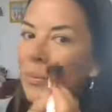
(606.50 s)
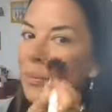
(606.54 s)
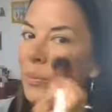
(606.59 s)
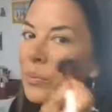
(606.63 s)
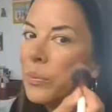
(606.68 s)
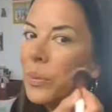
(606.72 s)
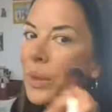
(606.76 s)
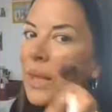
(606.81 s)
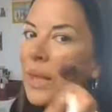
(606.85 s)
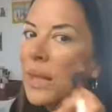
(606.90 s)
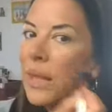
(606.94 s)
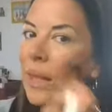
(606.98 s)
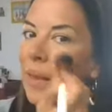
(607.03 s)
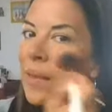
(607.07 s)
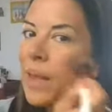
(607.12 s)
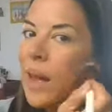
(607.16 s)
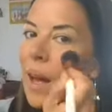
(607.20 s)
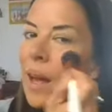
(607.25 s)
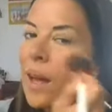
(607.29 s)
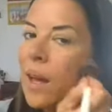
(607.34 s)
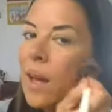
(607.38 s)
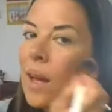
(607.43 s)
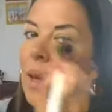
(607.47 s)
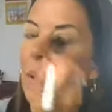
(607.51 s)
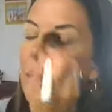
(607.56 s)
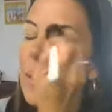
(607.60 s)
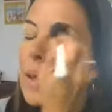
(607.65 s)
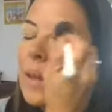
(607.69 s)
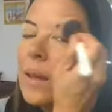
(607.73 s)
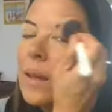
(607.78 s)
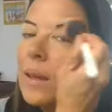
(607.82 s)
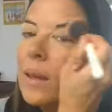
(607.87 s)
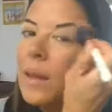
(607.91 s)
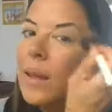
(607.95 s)
bringing that up.
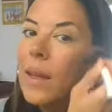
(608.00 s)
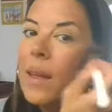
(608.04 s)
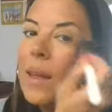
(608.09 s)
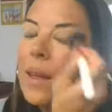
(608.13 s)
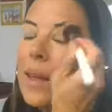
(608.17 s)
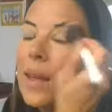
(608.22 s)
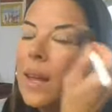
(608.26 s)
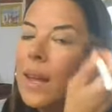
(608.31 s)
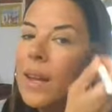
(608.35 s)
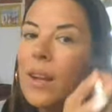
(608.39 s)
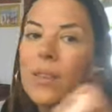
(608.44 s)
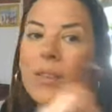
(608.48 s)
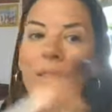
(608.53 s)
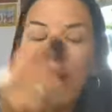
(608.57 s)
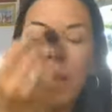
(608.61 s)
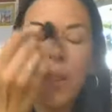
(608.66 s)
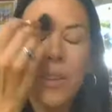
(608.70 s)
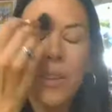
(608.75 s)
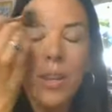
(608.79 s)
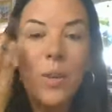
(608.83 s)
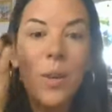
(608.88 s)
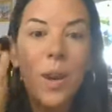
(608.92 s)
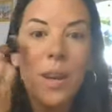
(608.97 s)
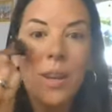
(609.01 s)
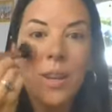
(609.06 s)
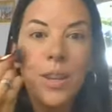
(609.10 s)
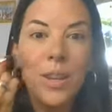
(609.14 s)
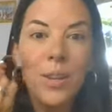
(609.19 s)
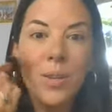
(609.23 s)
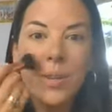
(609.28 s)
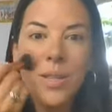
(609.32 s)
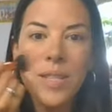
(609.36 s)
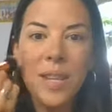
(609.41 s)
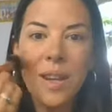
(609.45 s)
And I'll tell you how to
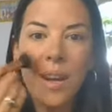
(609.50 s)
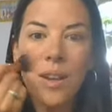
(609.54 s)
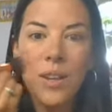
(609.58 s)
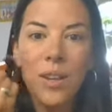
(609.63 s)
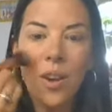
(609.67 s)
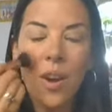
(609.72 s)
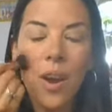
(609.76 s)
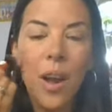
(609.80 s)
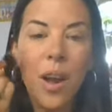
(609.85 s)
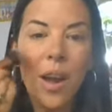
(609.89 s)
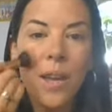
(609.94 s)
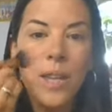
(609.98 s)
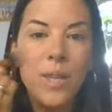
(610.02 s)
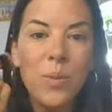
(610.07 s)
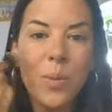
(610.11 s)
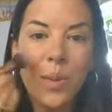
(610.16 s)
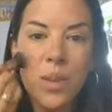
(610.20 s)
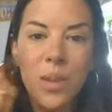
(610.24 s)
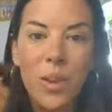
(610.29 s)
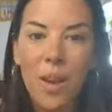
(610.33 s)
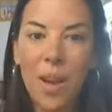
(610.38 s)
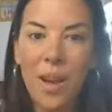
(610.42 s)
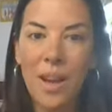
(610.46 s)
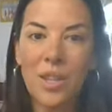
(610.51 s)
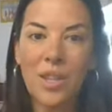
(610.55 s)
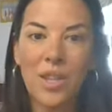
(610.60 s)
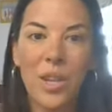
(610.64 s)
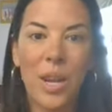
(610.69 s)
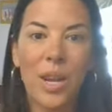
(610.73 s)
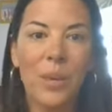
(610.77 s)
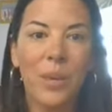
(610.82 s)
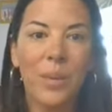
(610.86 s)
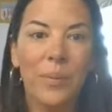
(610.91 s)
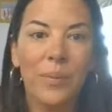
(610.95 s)
use it on your eyes with your
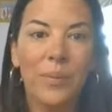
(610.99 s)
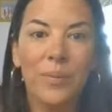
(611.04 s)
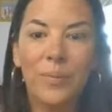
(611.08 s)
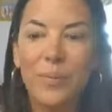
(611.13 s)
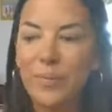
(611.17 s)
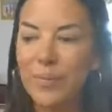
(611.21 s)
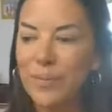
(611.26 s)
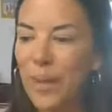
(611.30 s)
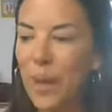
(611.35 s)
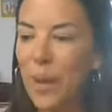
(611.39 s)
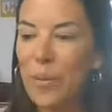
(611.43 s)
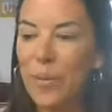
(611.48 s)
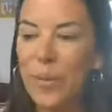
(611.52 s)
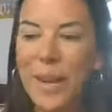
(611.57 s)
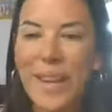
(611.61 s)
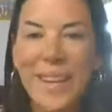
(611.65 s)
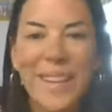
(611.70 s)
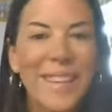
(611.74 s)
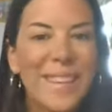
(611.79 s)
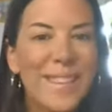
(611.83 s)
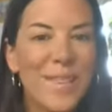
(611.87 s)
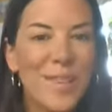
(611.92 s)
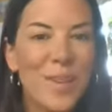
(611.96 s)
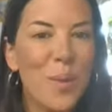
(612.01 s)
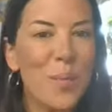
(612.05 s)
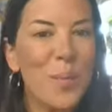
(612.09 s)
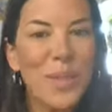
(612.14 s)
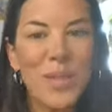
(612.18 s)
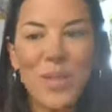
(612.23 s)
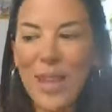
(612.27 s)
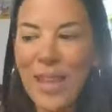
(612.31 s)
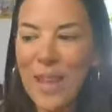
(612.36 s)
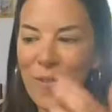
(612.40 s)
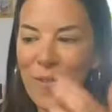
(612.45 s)
eyeshadow. Already so
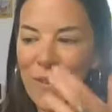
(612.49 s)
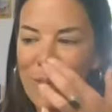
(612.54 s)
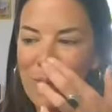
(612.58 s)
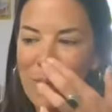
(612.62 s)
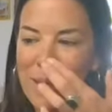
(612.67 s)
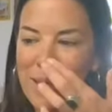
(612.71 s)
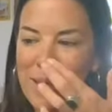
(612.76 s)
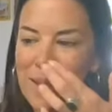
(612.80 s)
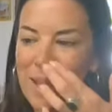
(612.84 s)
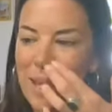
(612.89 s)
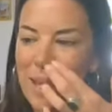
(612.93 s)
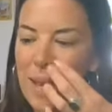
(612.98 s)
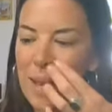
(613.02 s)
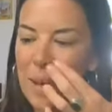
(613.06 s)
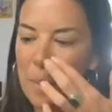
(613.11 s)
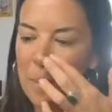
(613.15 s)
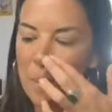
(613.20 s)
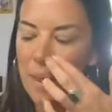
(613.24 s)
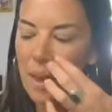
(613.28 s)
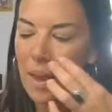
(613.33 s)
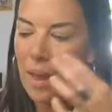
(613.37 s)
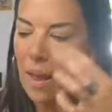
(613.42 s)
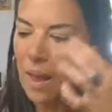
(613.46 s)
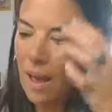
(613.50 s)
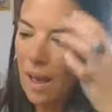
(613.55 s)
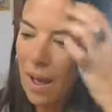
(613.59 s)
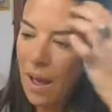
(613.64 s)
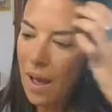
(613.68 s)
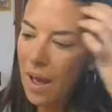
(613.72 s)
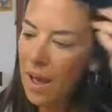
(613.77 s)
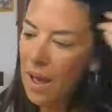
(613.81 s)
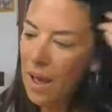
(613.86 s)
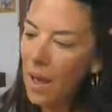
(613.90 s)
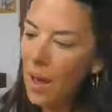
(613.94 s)
much life in my skin.
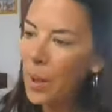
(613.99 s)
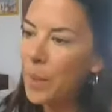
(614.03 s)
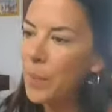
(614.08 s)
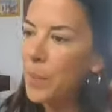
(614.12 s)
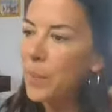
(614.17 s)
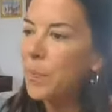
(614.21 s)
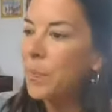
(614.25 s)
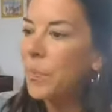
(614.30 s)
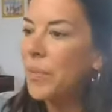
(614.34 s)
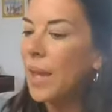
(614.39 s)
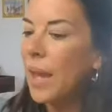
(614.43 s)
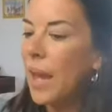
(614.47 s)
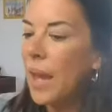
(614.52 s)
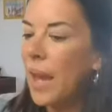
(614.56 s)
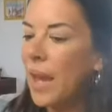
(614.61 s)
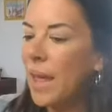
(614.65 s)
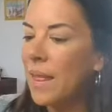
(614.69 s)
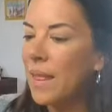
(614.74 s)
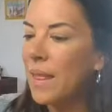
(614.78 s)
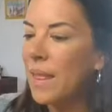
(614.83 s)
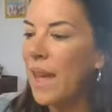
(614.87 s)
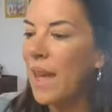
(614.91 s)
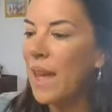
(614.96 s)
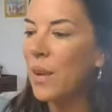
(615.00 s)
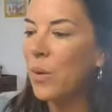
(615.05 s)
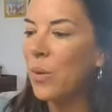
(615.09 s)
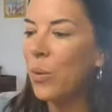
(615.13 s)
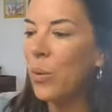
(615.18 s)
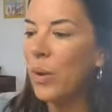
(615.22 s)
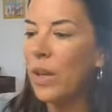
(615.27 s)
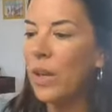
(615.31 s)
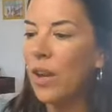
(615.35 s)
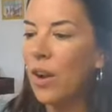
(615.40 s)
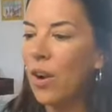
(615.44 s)
And
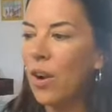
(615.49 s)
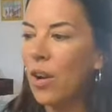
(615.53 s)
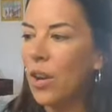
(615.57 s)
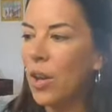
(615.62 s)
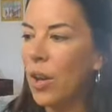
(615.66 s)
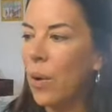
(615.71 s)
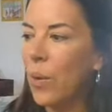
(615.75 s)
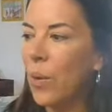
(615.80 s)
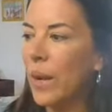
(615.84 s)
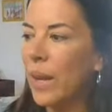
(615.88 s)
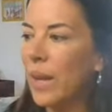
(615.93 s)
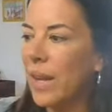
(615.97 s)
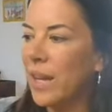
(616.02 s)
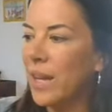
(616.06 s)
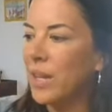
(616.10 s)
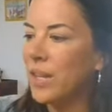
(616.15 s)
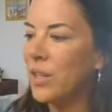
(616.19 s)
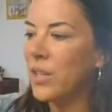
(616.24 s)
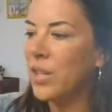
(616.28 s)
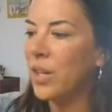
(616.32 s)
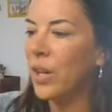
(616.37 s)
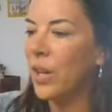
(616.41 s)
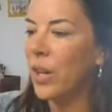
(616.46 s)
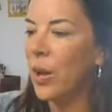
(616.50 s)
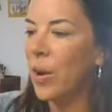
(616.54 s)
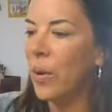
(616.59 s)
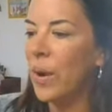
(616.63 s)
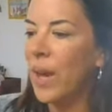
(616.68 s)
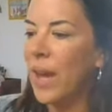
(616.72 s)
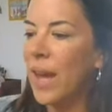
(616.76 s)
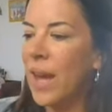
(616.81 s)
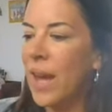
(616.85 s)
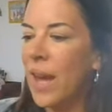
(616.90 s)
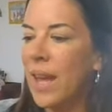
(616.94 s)
then we are going to go
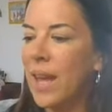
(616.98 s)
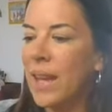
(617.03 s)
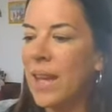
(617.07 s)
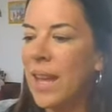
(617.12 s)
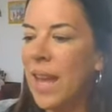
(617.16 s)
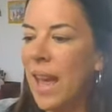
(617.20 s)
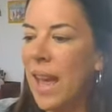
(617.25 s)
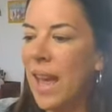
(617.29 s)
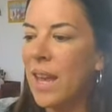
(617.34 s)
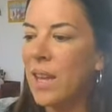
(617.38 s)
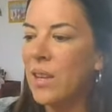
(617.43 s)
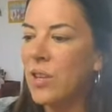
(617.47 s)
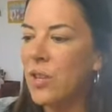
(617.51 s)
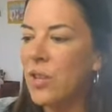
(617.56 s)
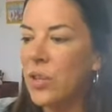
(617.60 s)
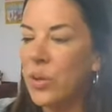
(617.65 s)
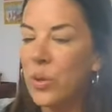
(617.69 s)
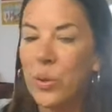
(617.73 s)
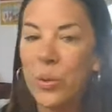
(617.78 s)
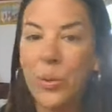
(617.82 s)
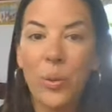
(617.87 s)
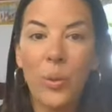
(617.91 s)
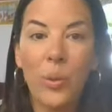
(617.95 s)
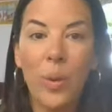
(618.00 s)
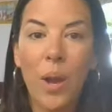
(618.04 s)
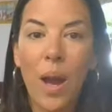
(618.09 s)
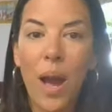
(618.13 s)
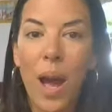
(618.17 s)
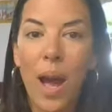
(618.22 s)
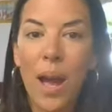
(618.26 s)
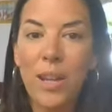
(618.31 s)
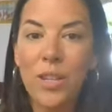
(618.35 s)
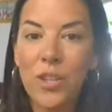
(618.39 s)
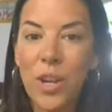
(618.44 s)
ahead and do
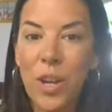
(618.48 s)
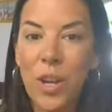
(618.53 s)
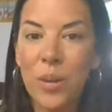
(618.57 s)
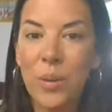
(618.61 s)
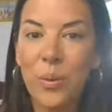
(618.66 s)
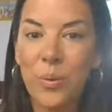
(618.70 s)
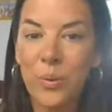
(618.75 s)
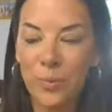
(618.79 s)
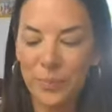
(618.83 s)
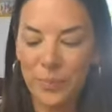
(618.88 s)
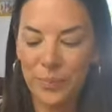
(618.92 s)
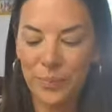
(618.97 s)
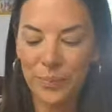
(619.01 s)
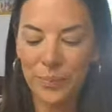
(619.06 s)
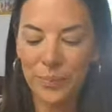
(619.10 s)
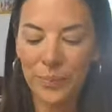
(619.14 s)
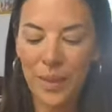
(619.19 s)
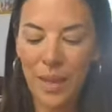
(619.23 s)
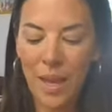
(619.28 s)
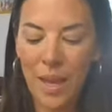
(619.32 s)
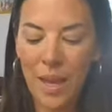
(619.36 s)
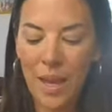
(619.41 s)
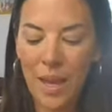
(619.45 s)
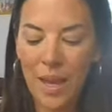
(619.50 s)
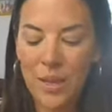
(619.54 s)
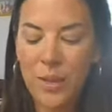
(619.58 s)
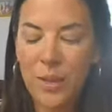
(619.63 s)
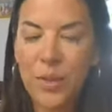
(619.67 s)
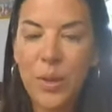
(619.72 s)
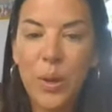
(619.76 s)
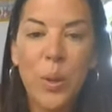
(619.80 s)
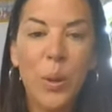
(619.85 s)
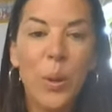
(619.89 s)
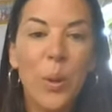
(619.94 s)
eyeshadow.
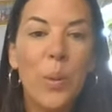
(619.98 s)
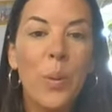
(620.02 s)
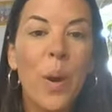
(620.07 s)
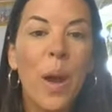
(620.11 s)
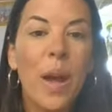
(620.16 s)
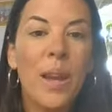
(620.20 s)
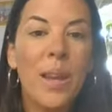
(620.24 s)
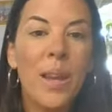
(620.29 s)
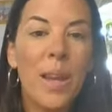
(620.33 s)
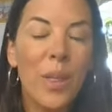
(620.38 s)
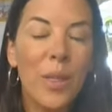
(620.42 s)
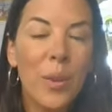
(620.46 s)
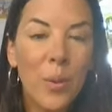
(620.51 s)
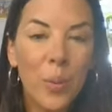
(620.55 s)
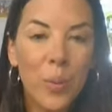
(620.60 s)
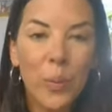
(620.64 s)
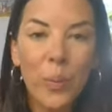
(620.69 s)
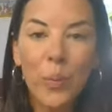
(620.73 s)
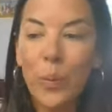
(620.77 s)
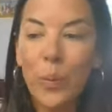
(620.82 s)
So another